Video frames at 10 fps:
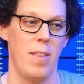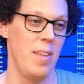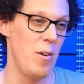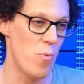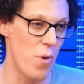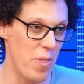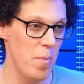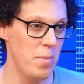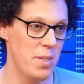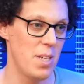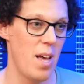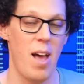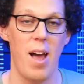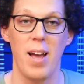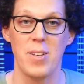The rhythms
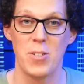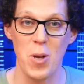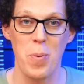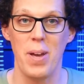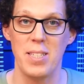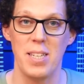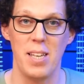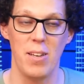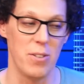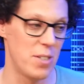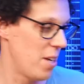are super easy to use,